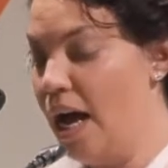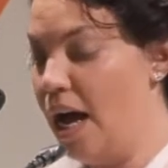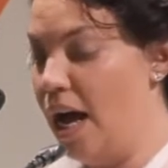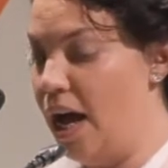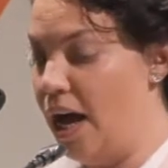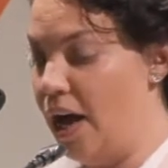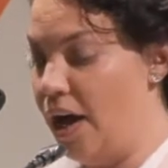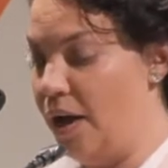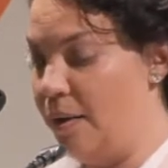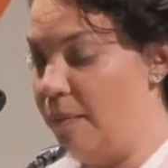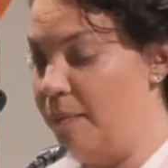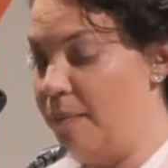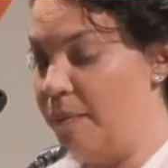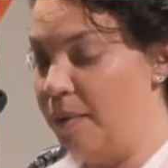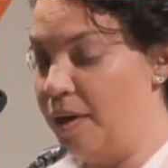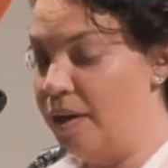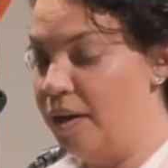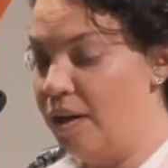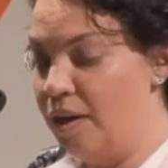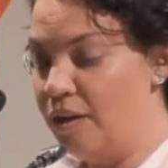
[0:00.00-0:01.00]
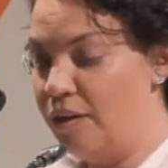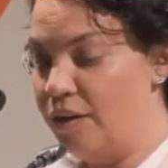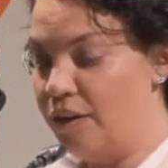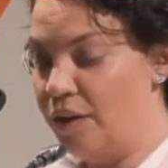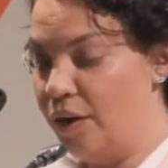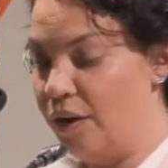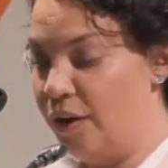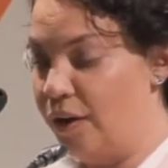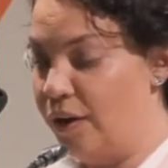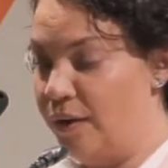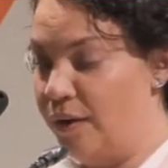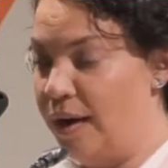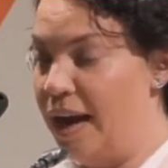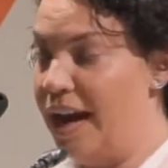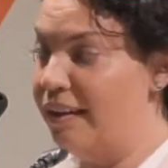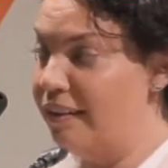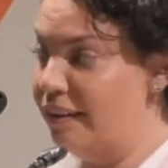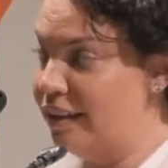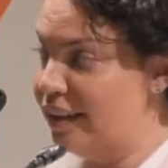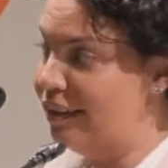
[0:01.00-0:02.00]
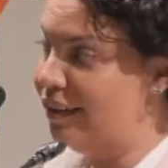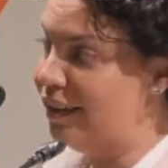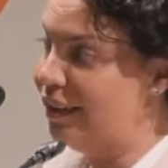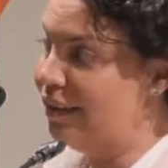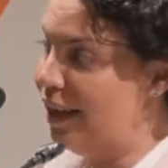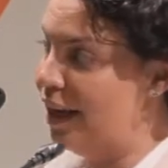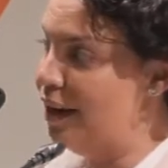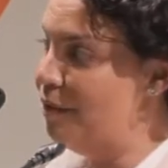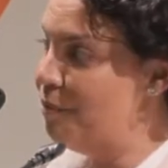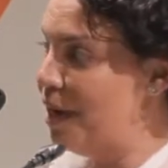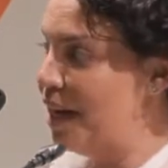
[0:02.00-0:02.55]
Um, so, as Lindsay said,